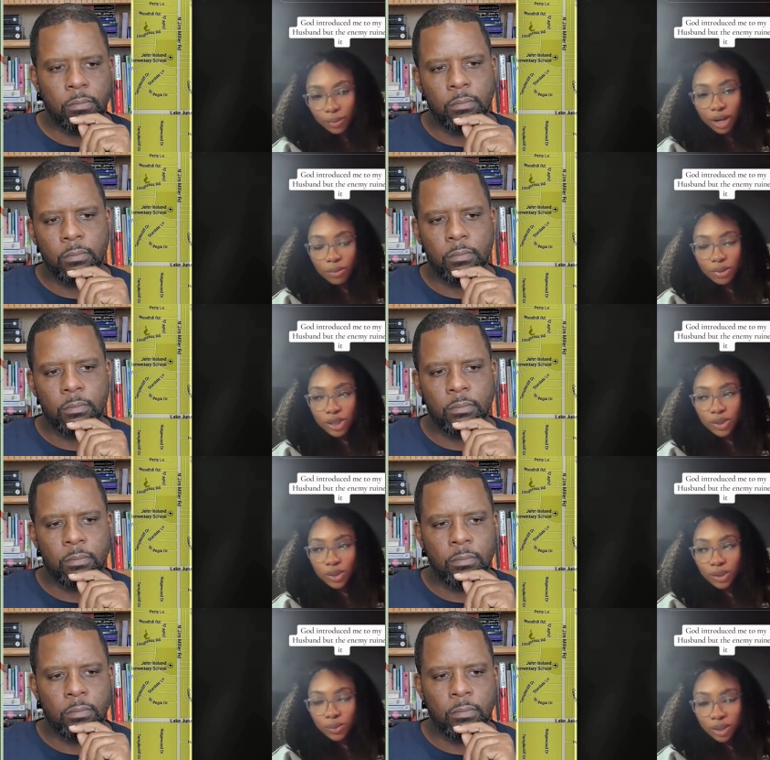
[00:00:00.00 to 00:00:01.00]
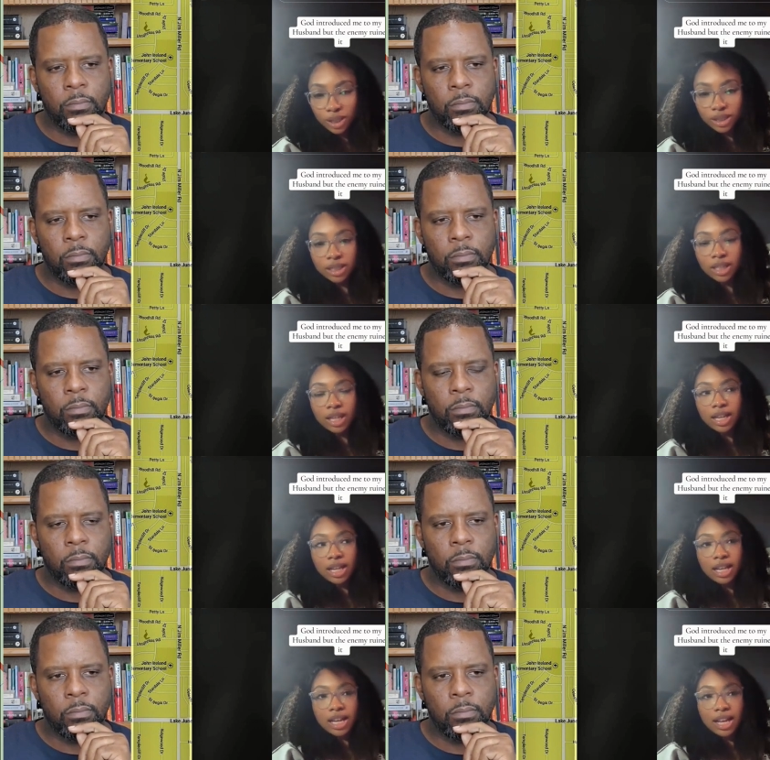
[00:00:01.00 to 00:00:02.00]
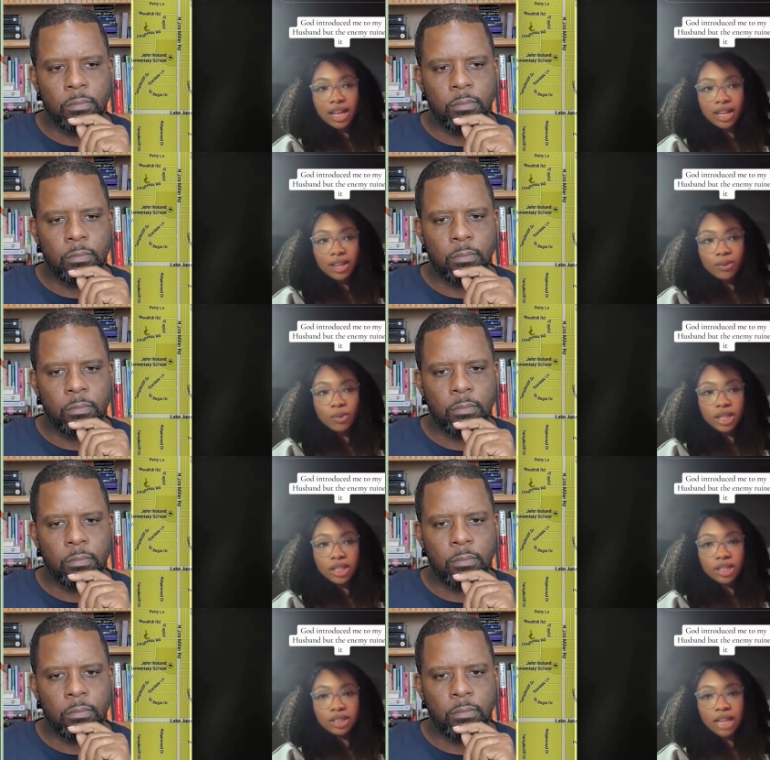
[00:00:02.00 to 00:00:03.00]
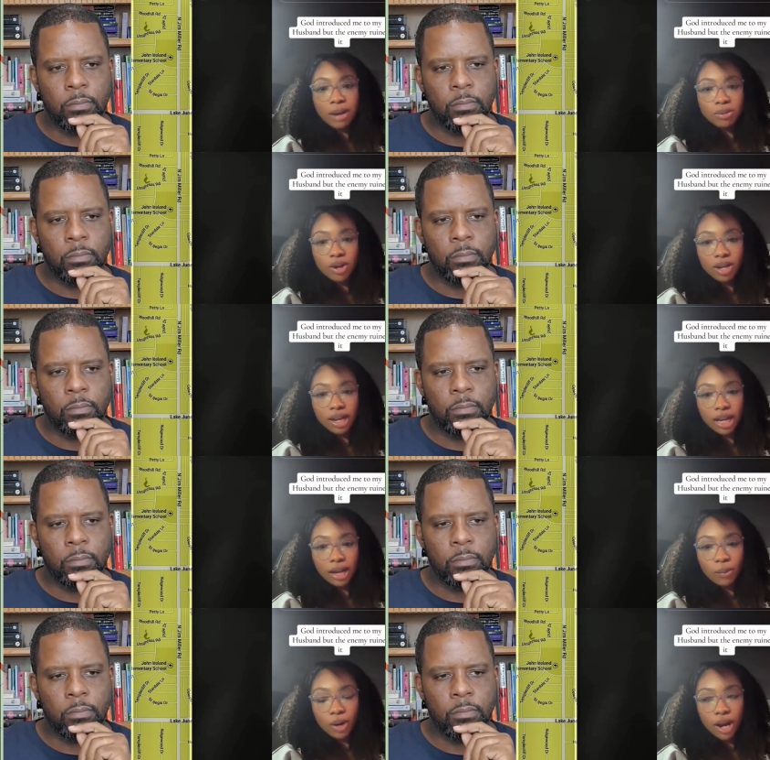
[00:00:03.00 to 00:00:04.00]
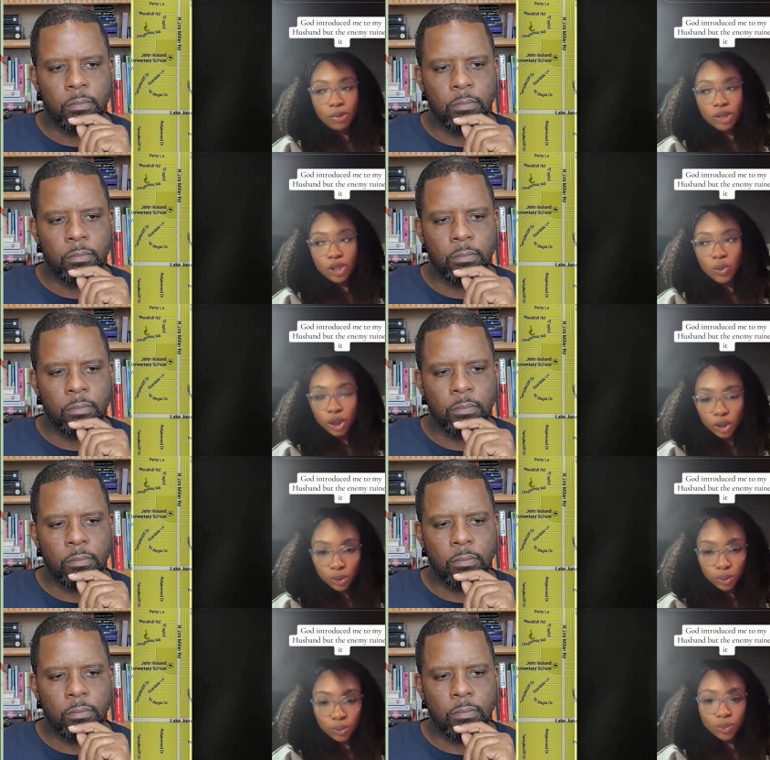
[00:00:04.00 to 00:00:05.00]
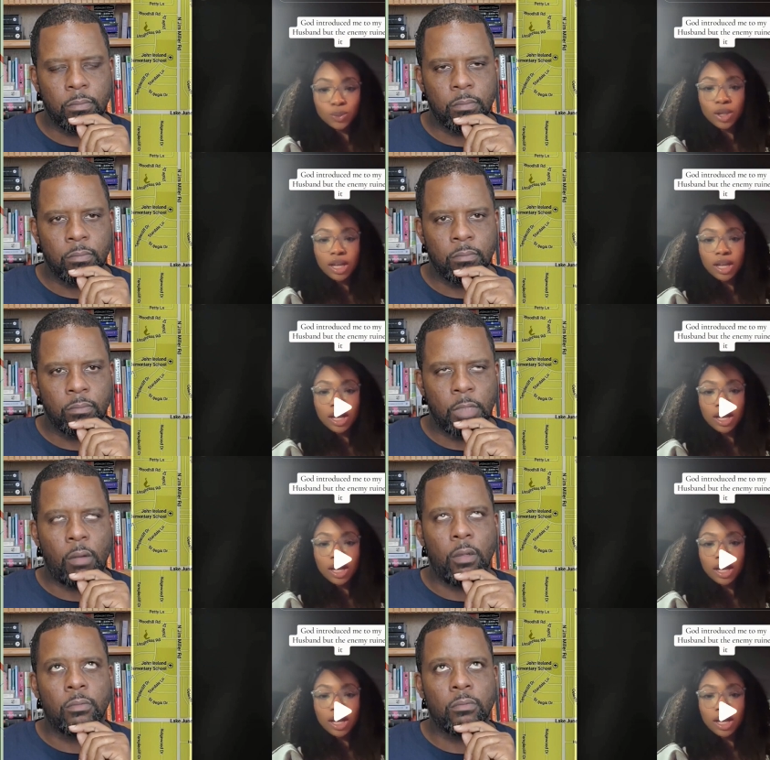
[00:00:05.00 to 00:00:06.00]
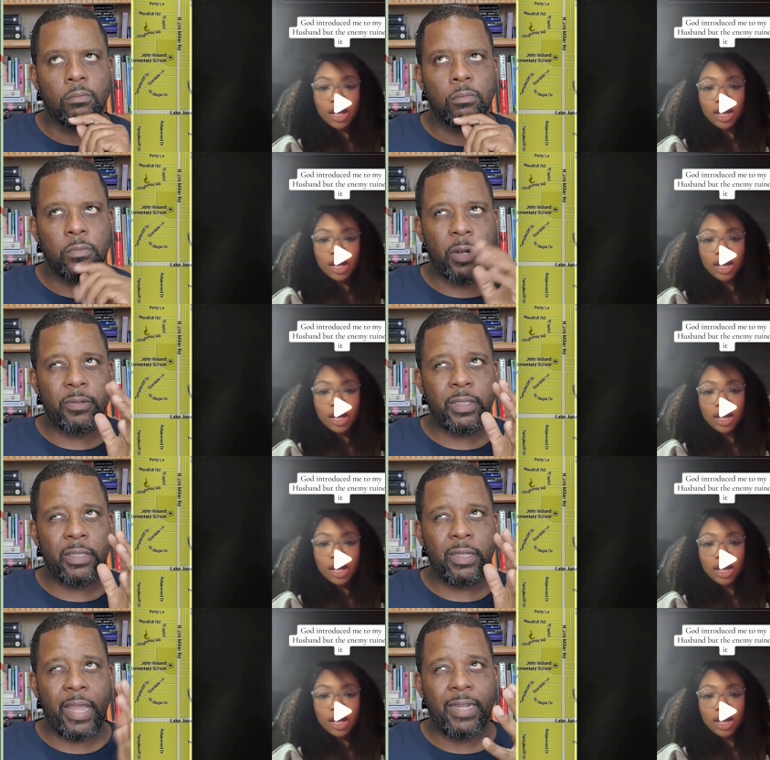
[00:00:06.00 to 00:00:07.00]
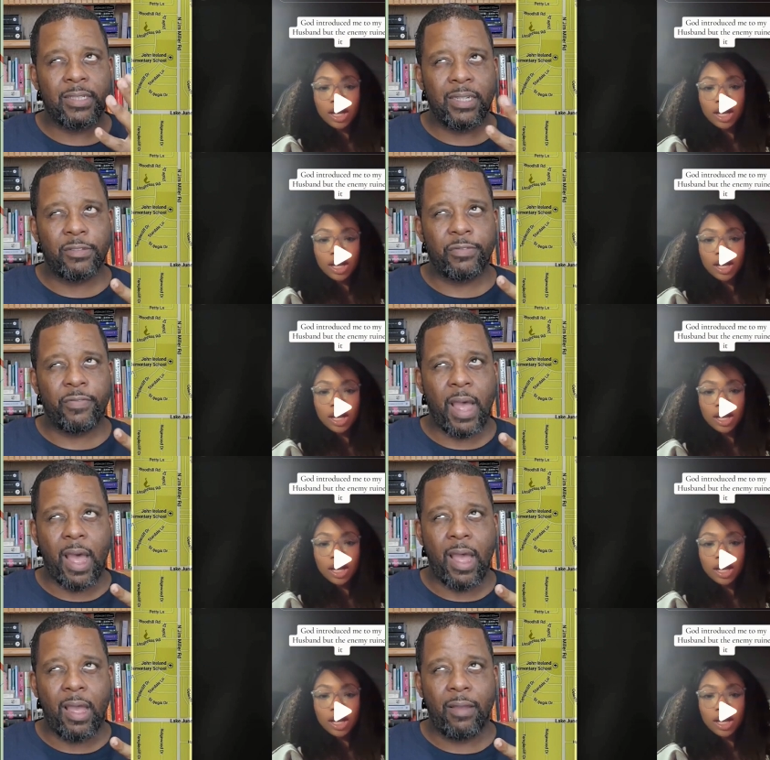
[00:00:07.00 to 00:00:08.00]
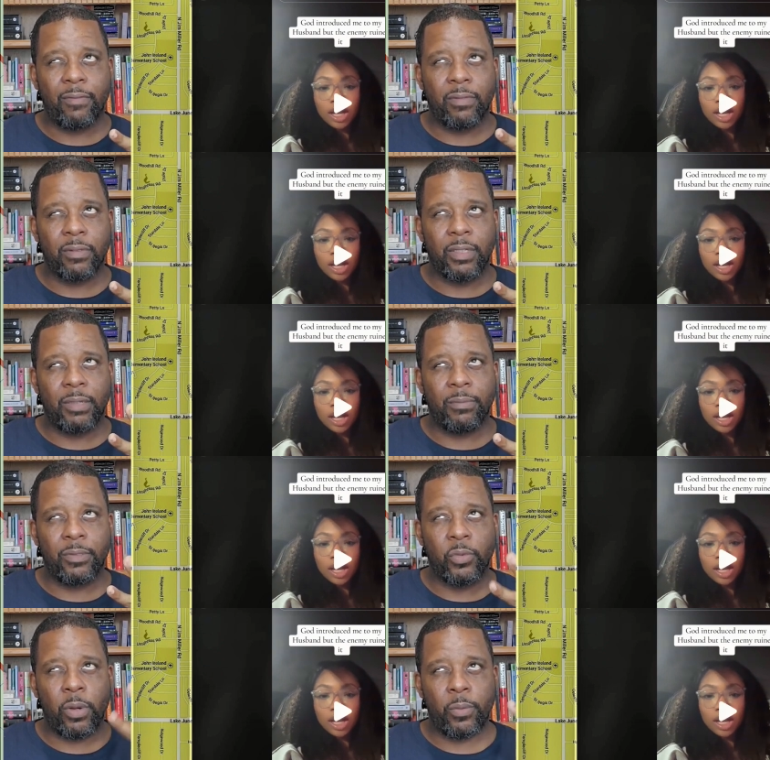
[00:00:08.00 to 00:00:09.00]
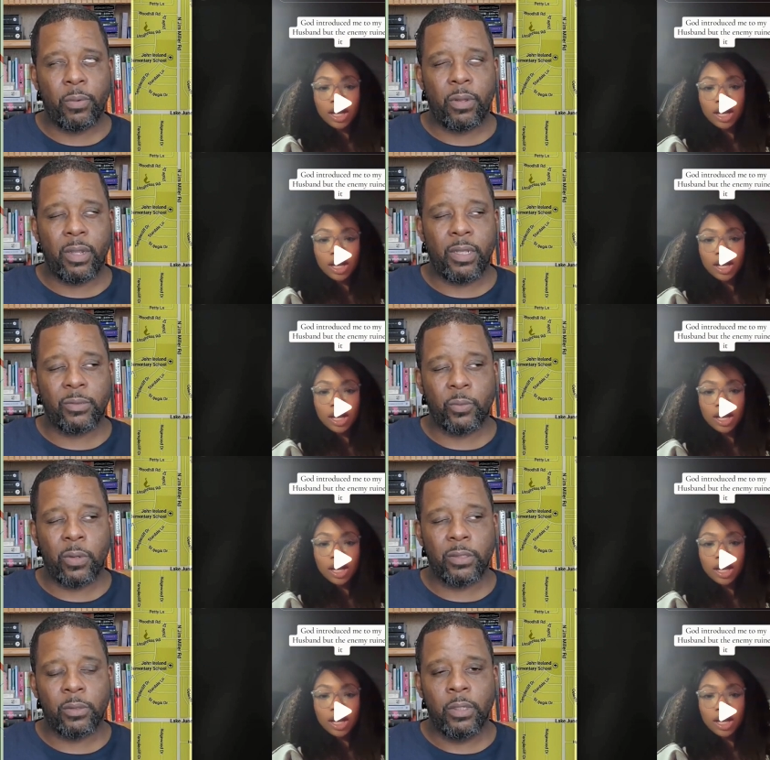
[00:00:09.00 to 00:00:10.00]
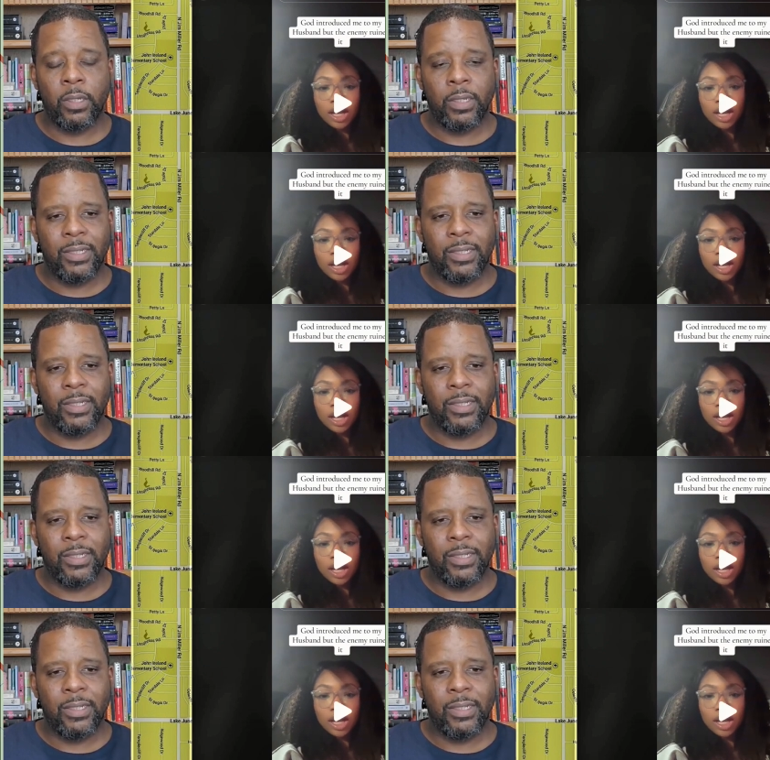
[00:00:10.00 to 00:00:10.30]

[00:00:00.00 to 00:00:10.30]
Speaker 1: when I was 21 and we stopped talking it when I was 22.
Speaker 2: Hold on. 13, 18, that's five. Then 21, that's one, two,